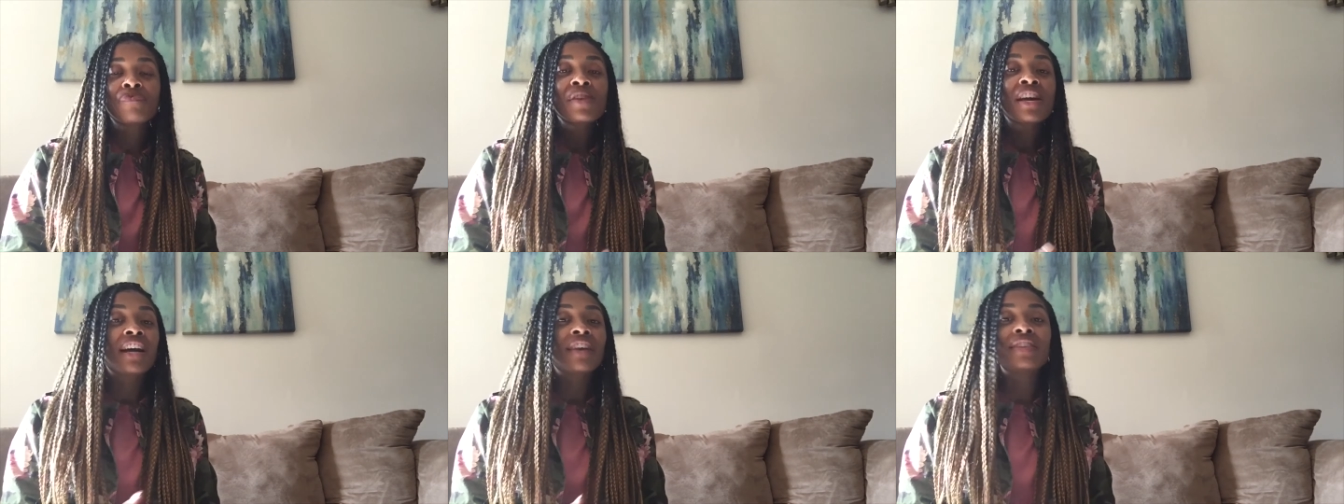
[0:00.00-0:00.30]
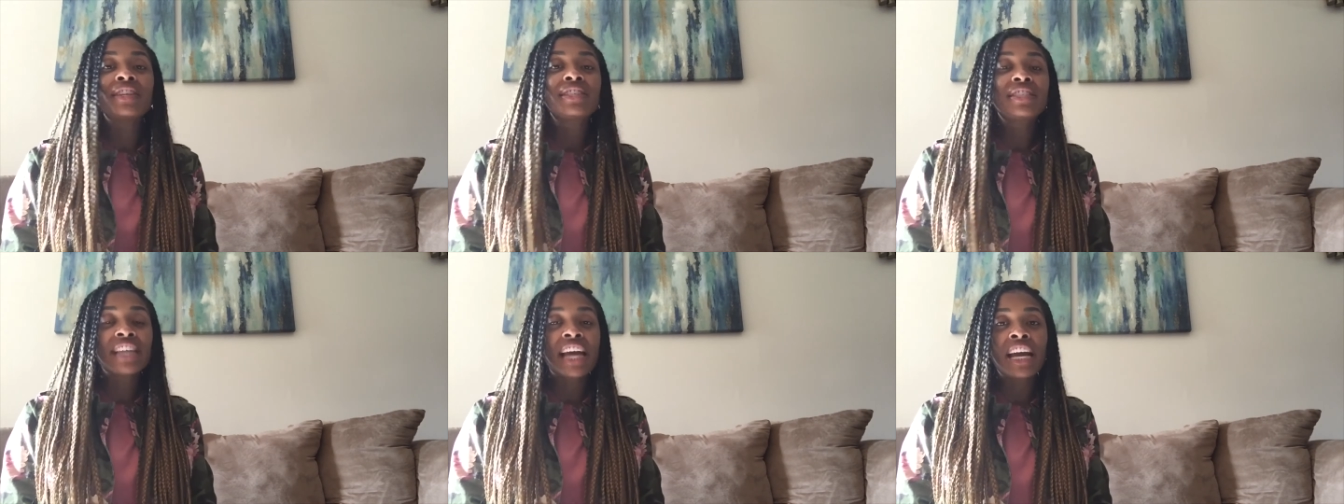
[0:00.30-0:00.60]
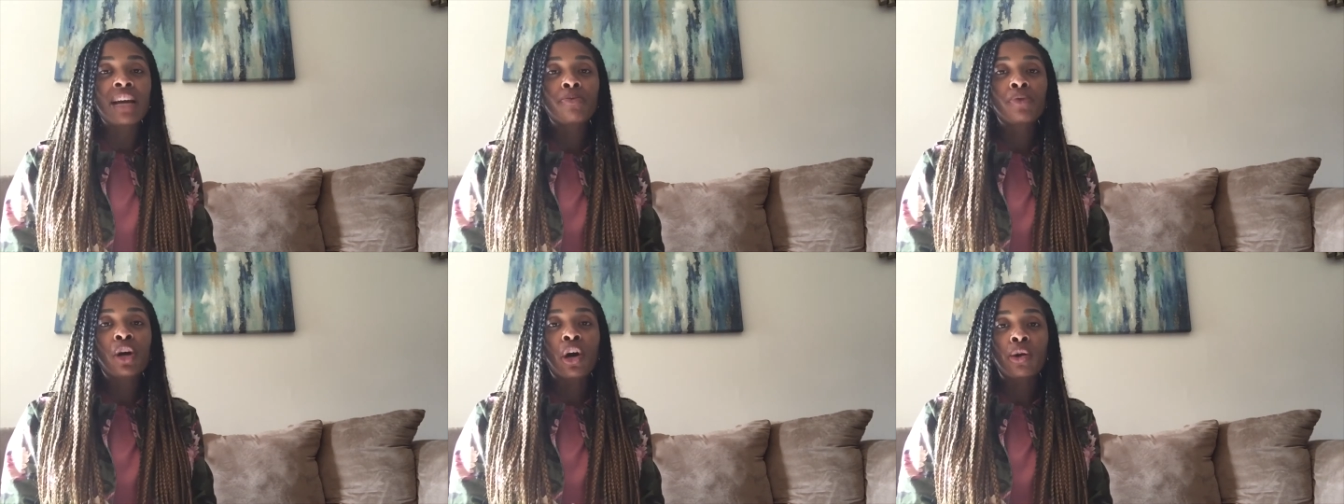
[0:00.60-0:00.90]
And the
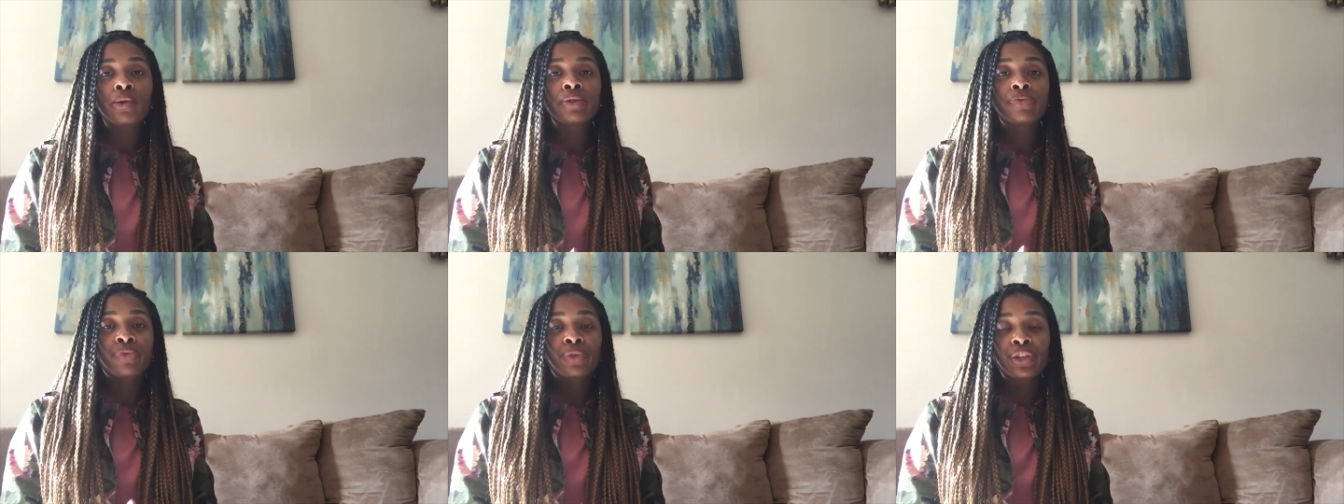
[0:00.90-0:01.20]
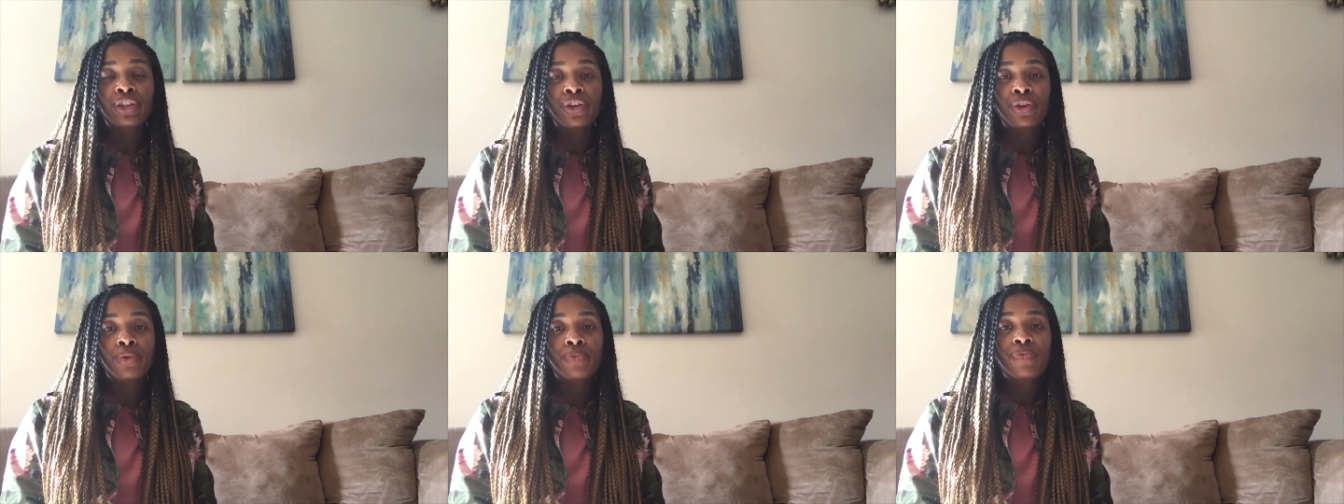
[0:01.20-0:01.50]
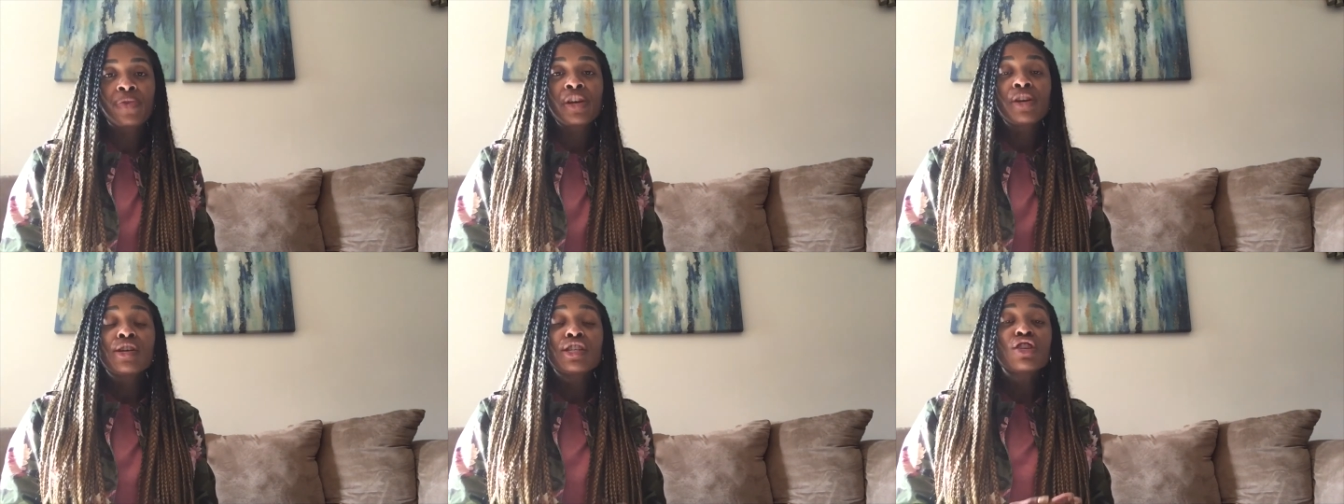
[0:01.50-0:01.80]
same goes for you.
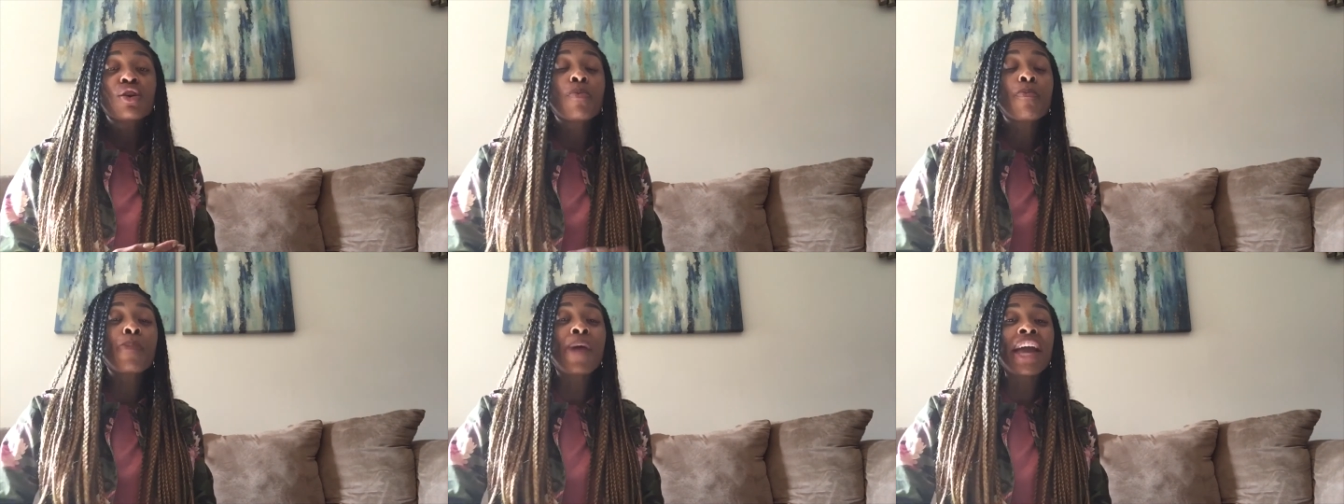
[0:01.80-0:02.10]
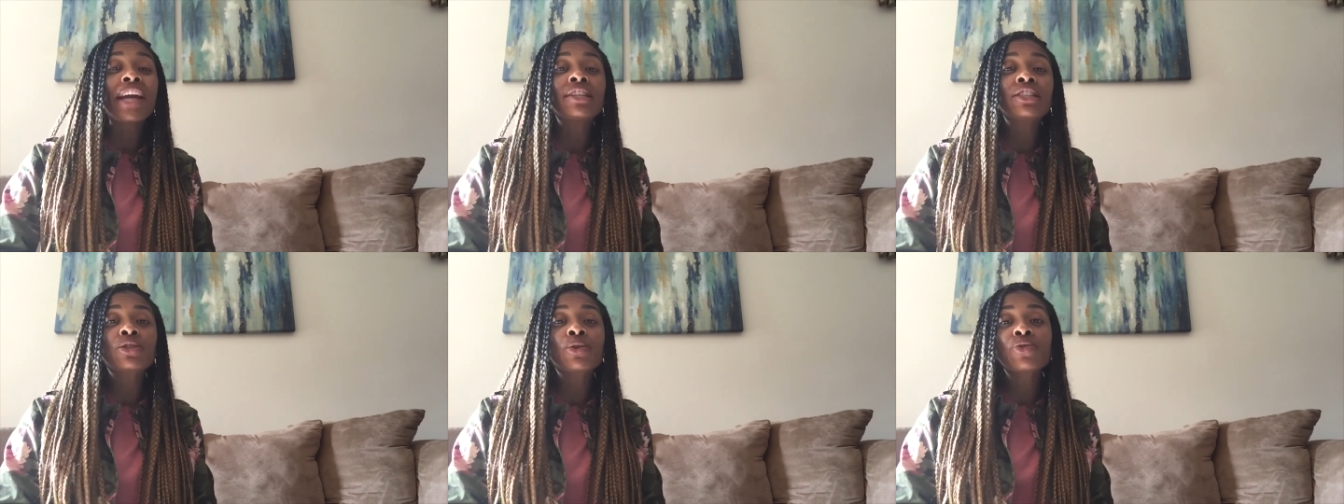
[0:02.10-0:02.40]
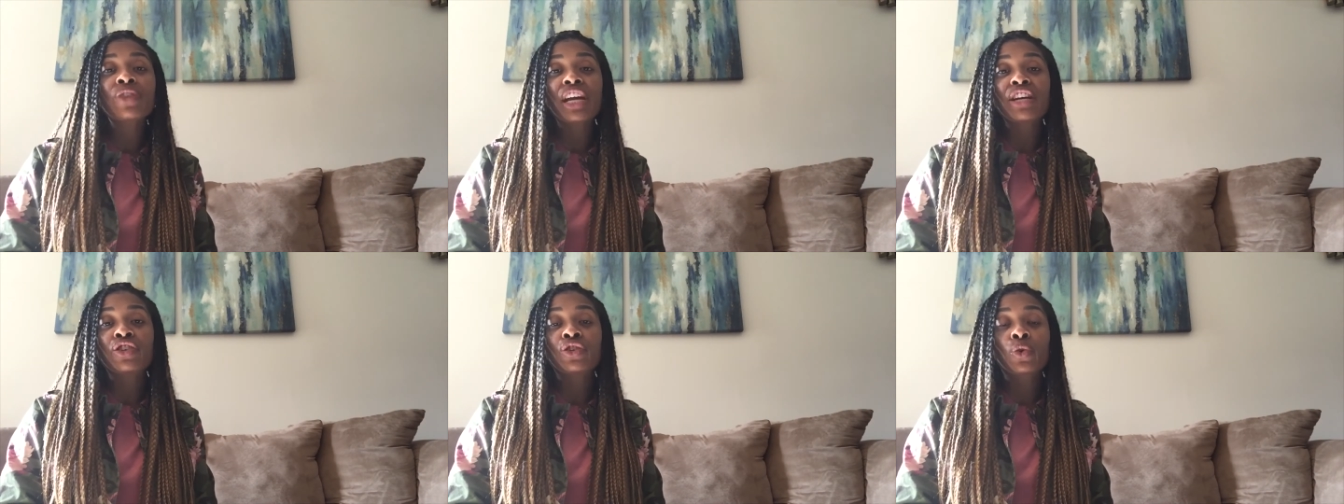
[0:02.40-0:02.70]
So make sure
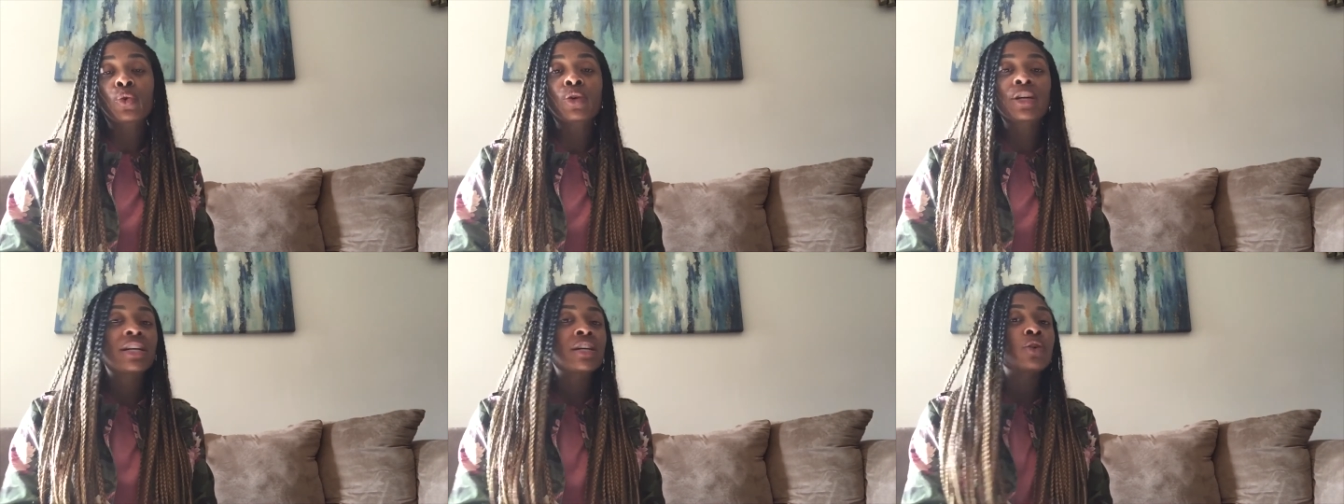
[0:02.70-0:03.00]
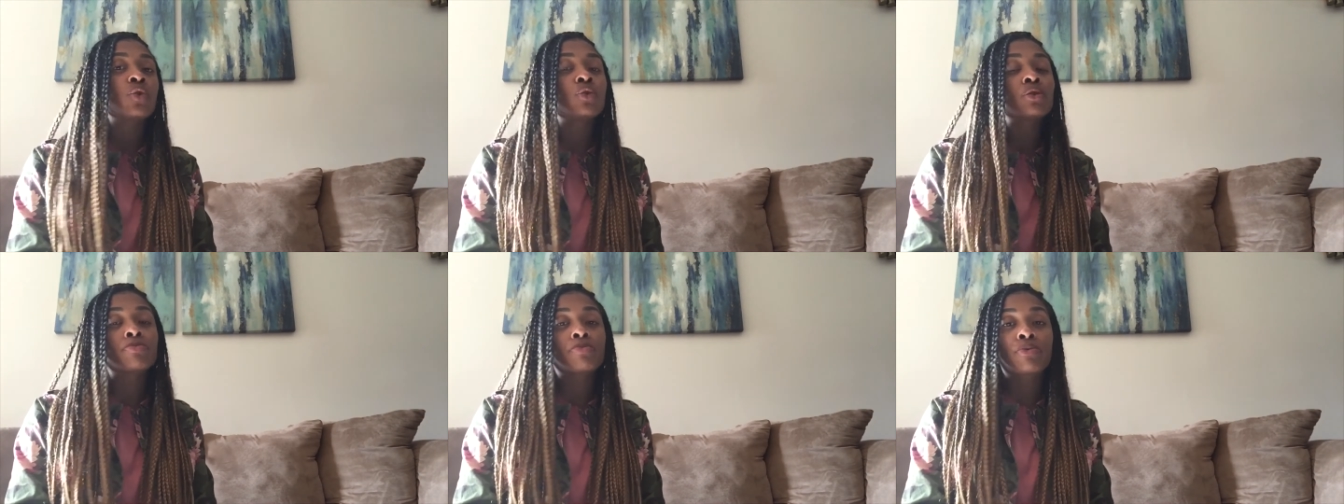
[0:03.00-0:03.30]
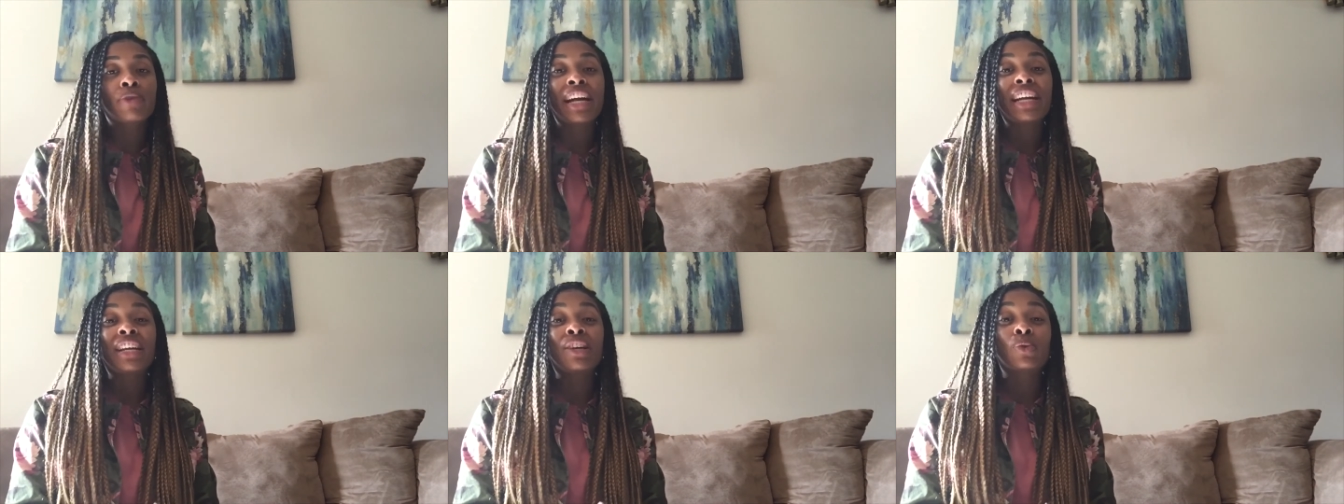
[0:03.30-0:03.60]
that you're
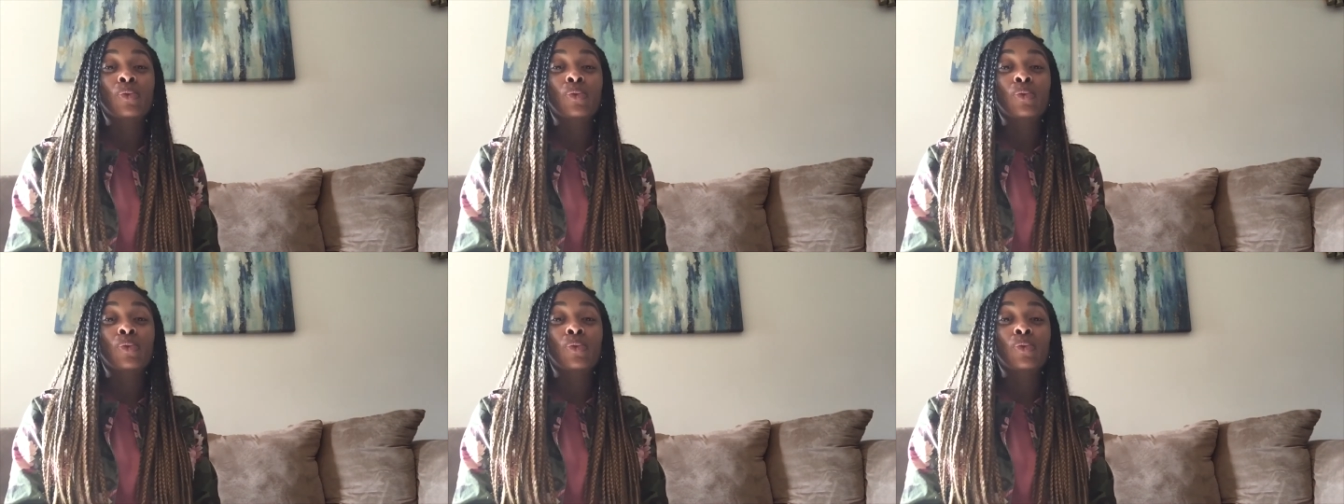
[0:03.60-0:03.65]
incorporating